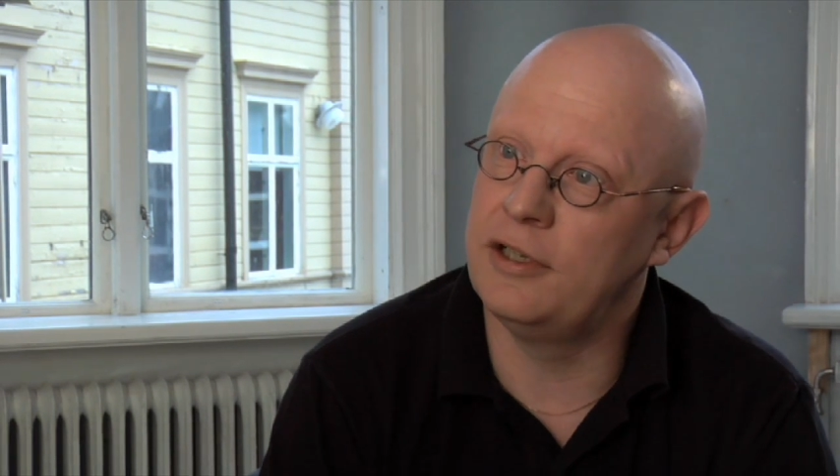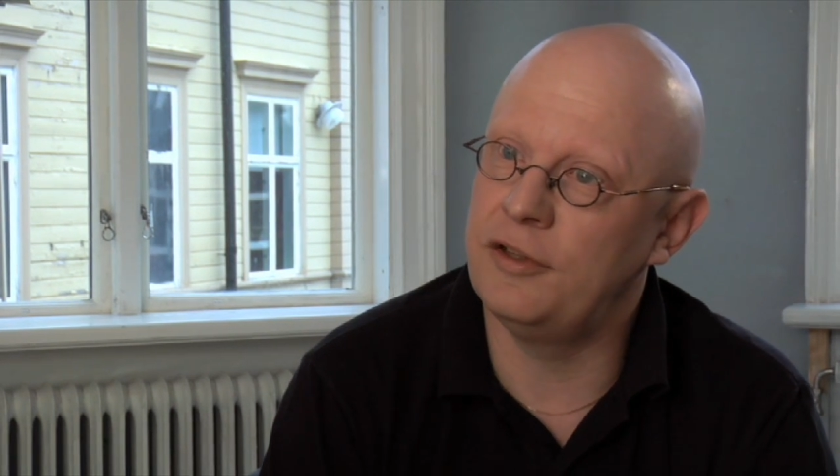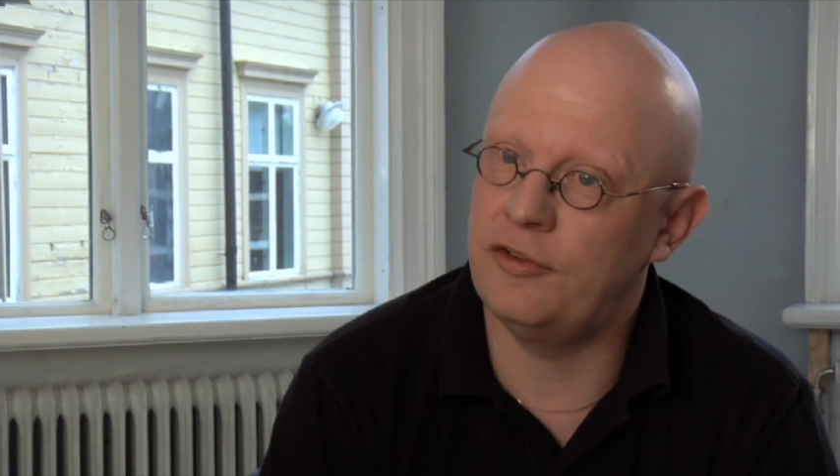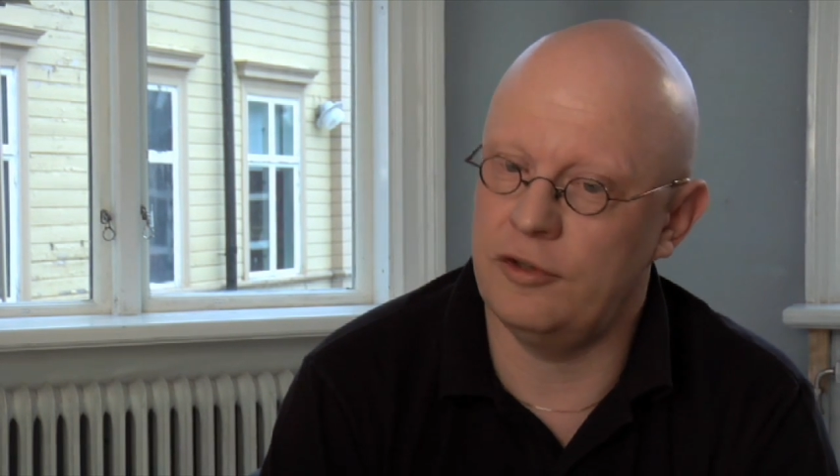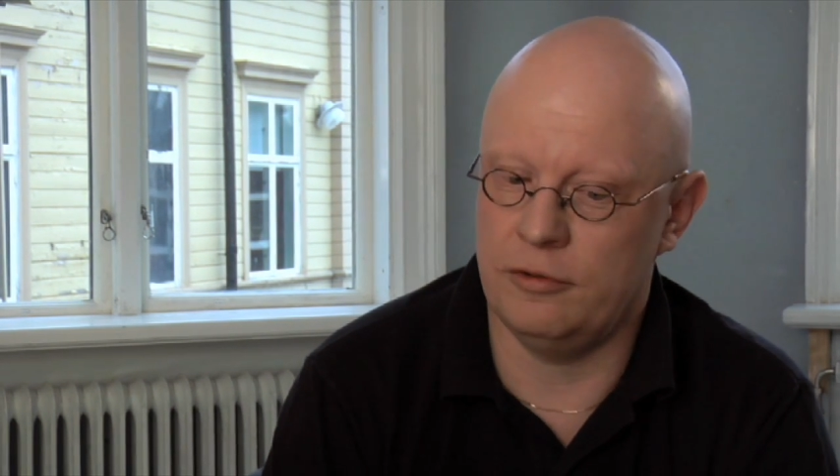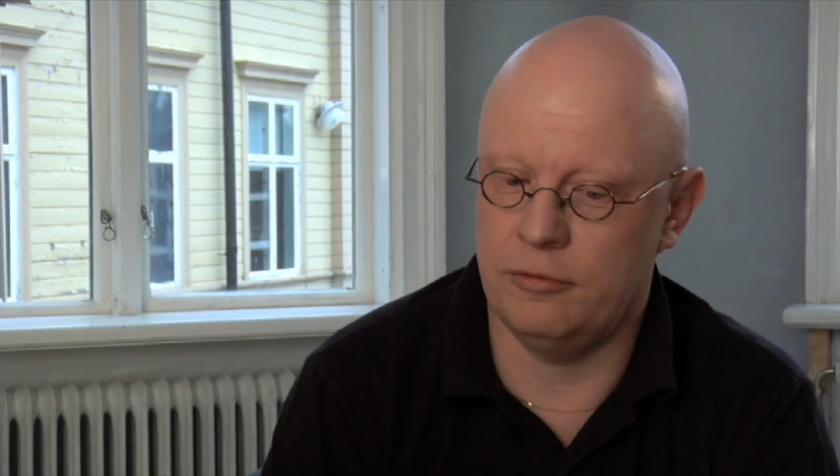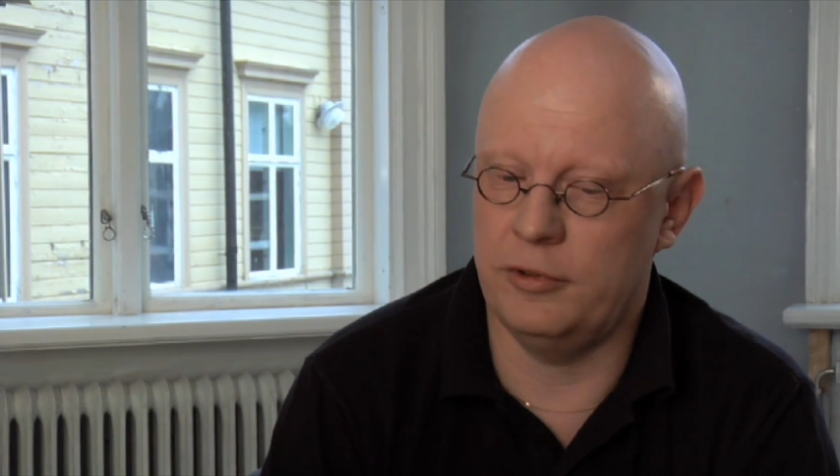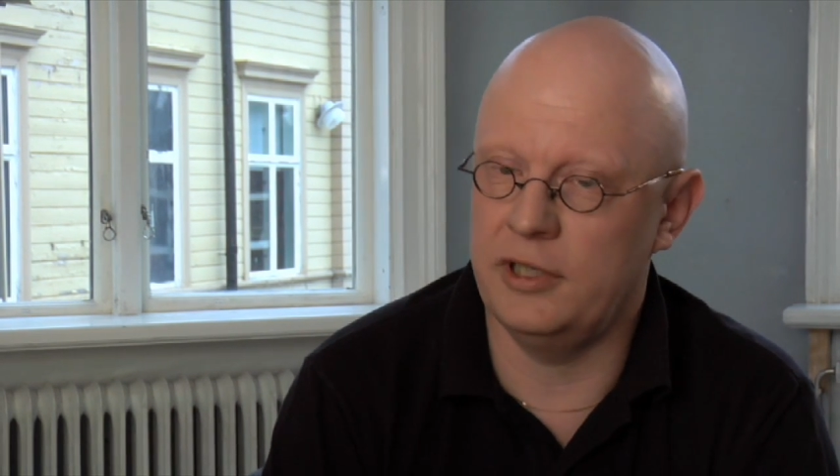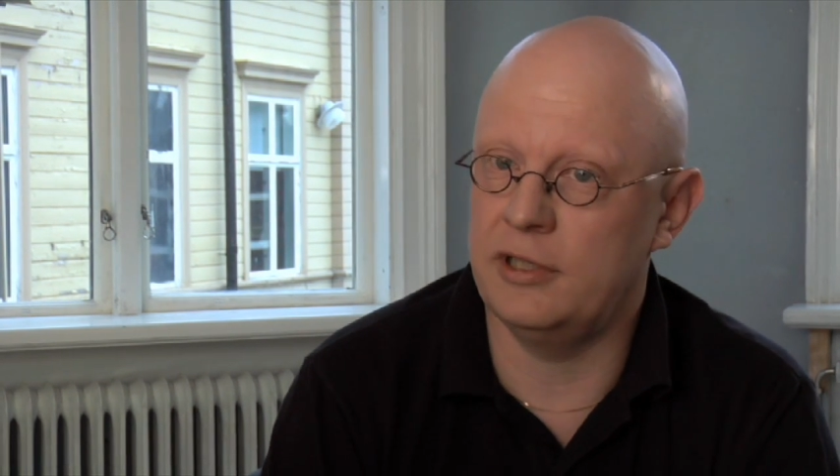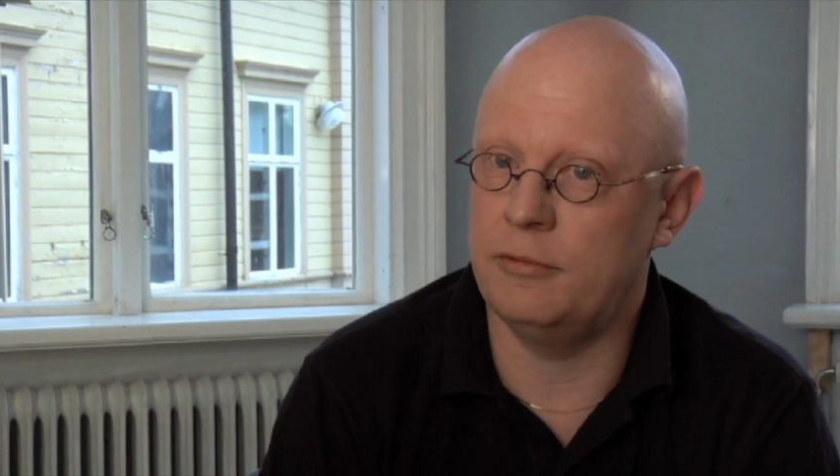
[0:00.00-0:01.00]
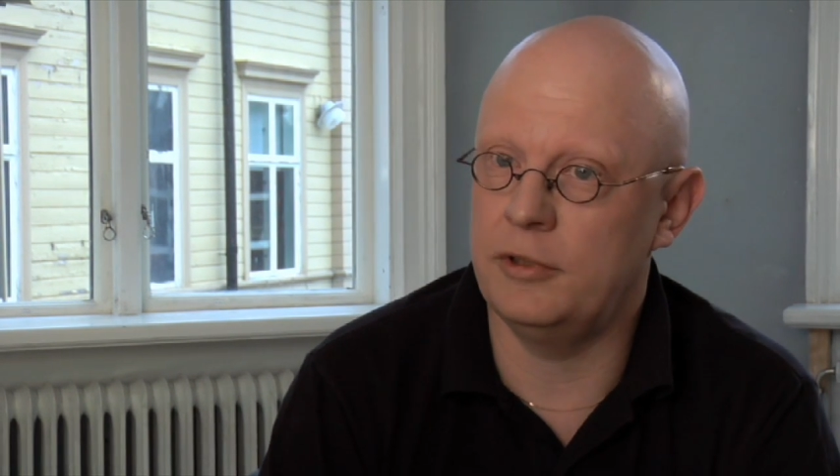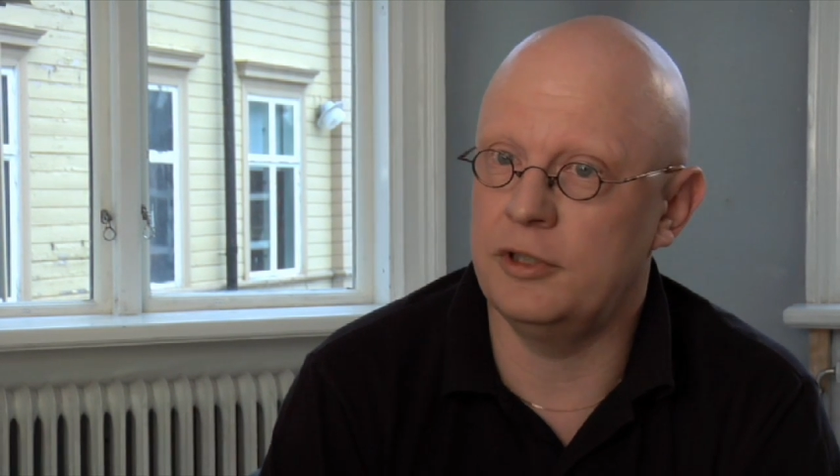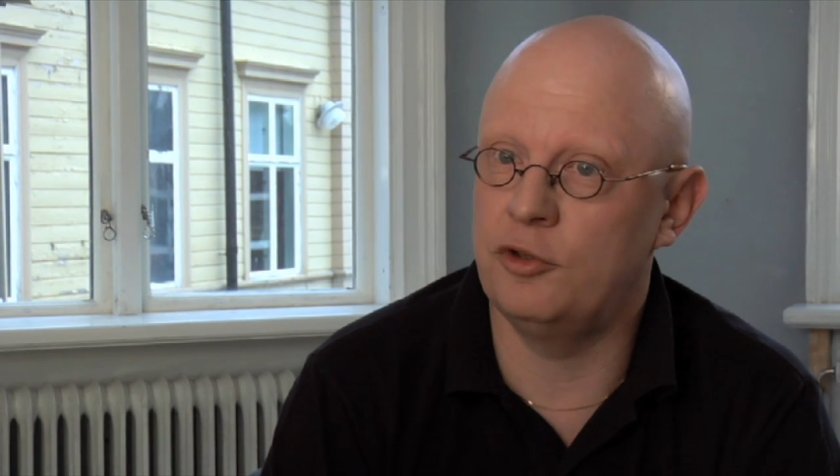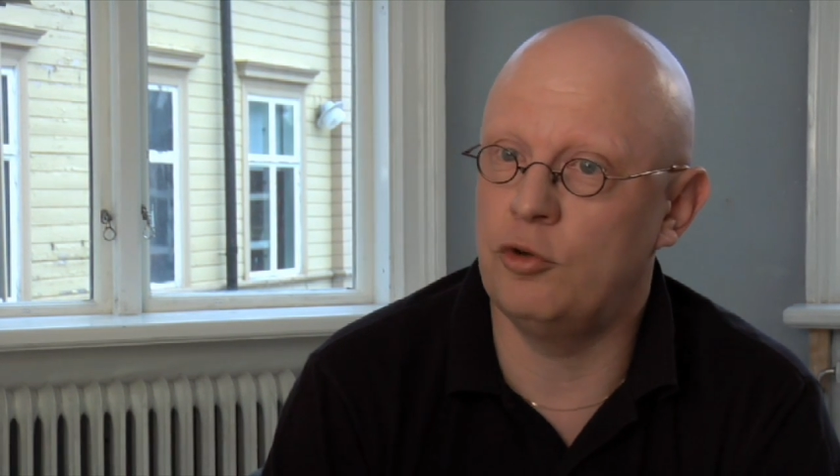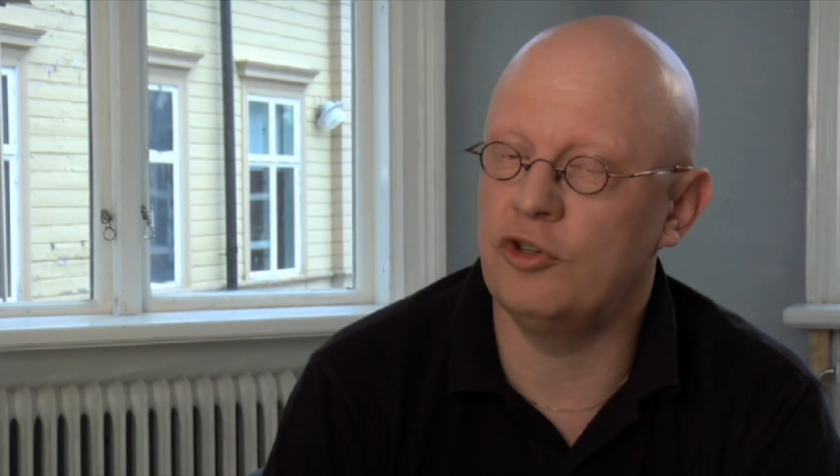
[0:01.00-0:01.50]
So we
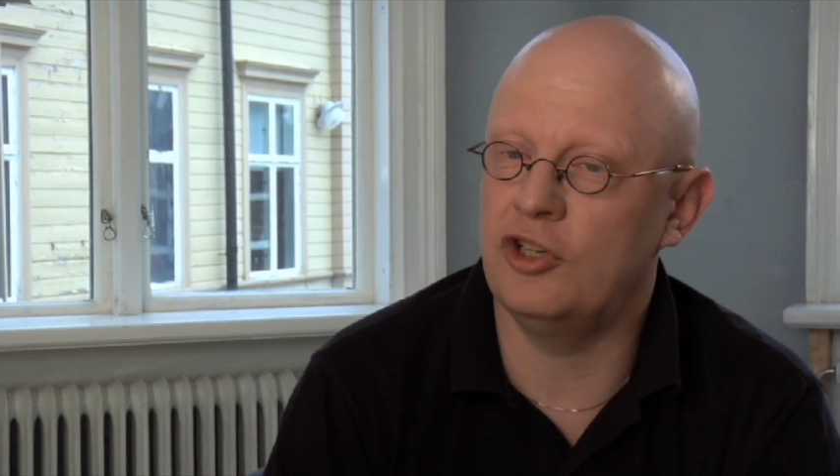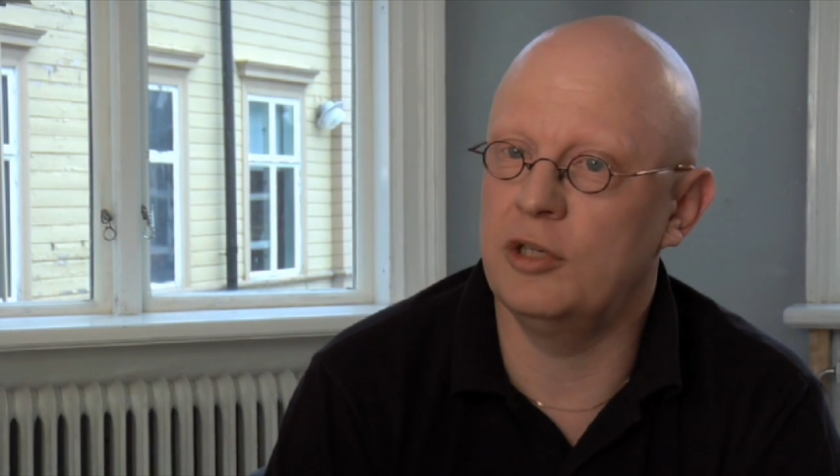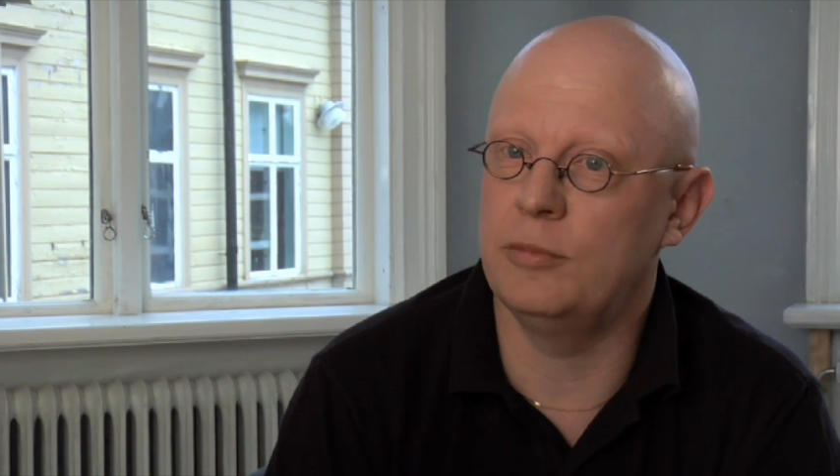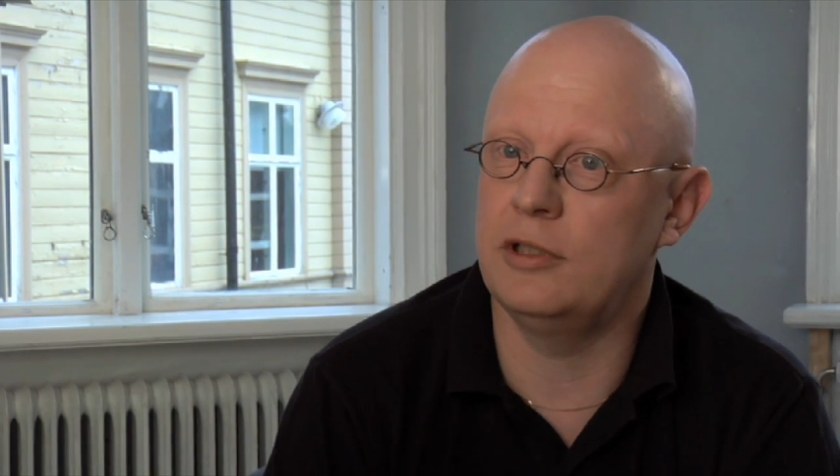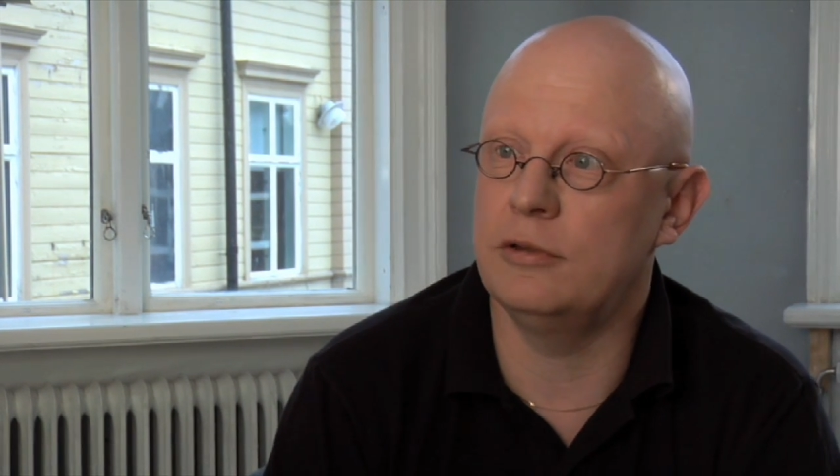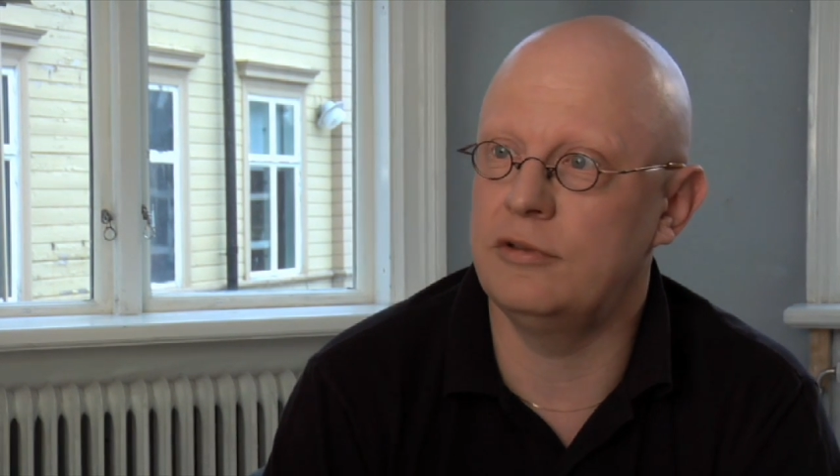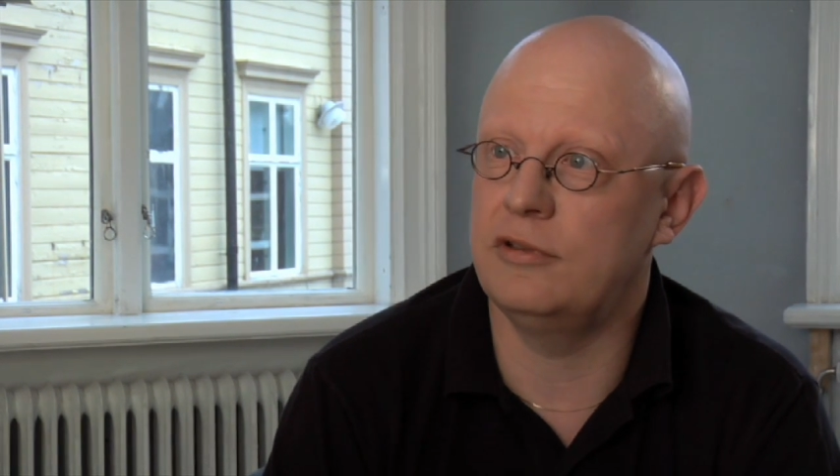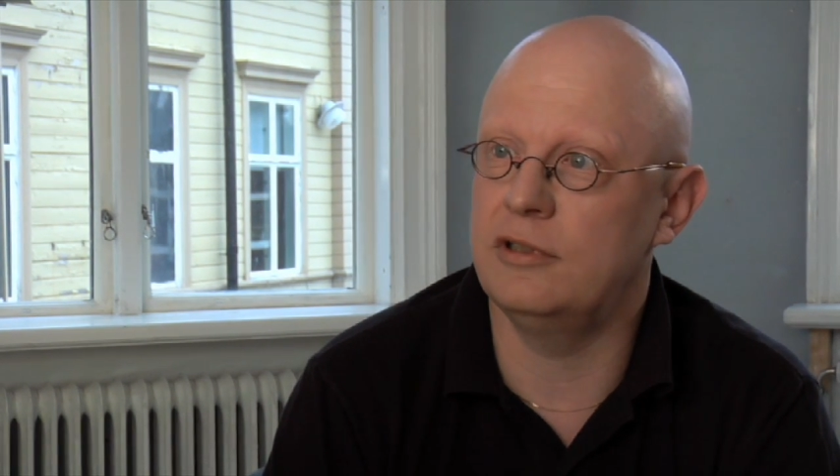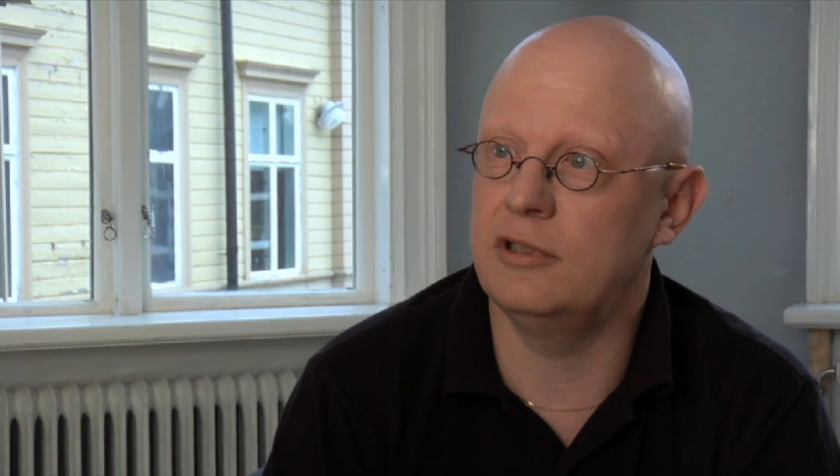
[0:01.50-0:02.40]
are talking about